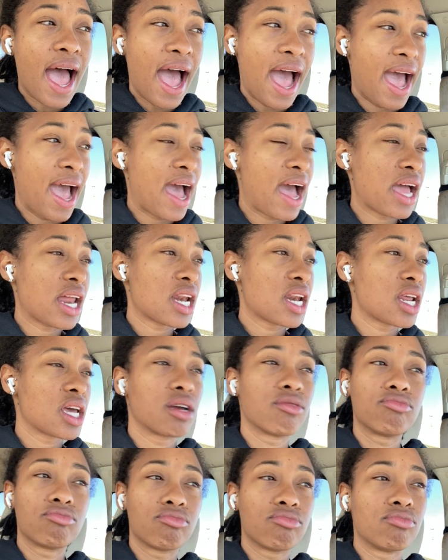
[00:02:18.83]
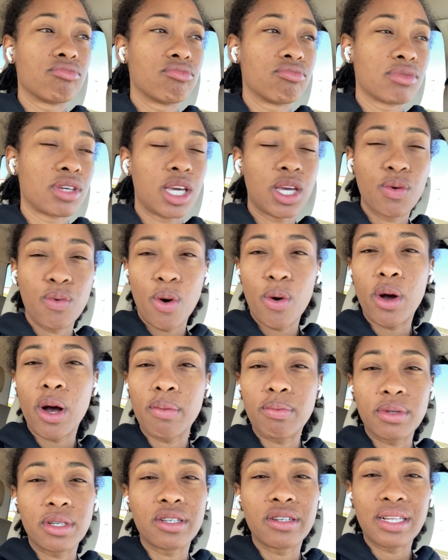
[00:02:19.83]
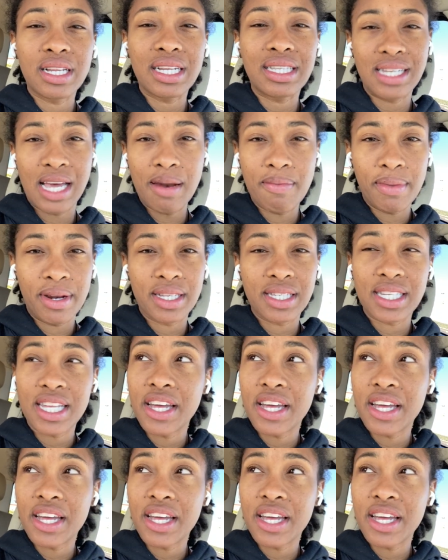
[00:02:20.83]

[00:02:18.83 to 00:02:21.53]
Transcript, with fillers: And he woke up literally ten minutes